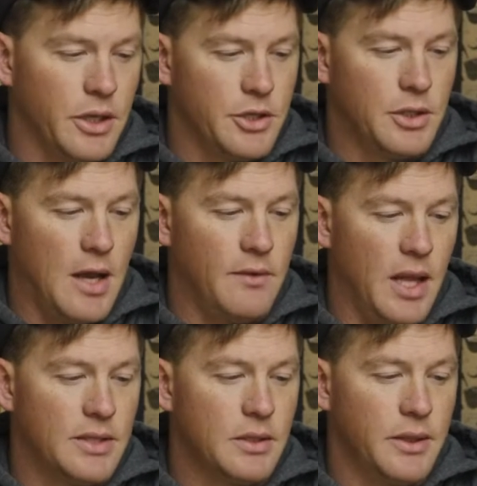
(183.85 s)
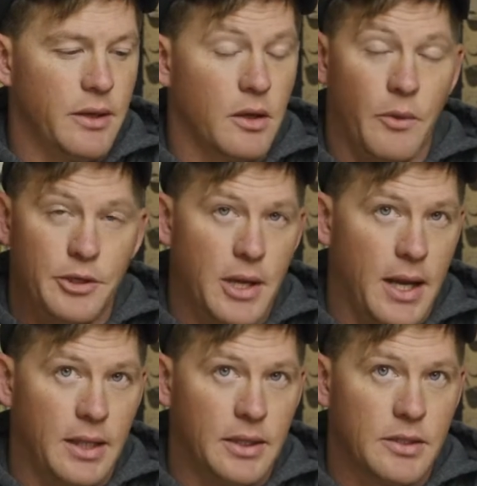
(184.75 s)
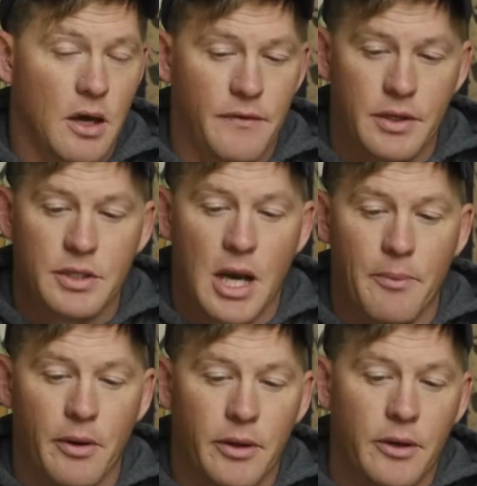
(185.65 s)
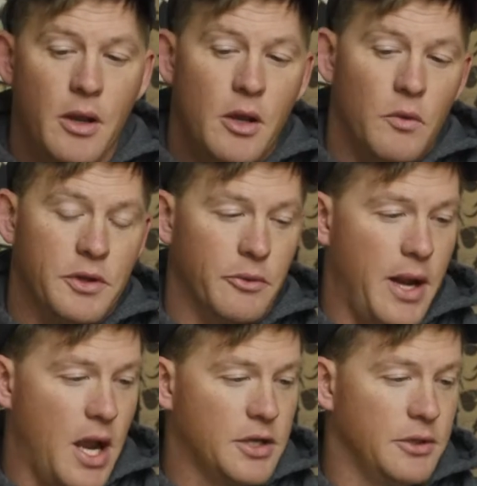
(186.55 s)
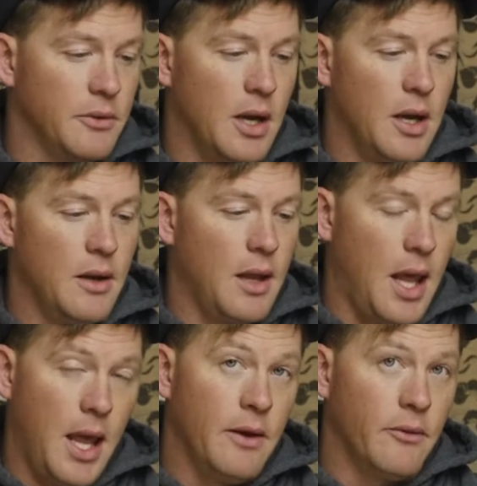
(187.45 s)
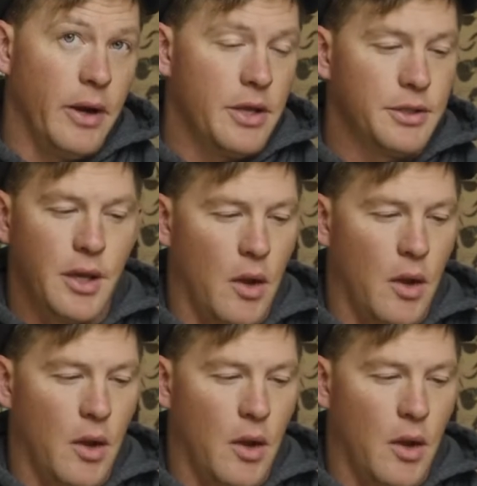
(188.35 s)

It should have less on there, because we tried to get this off in the shop earlier with the reaction rod and a wrench,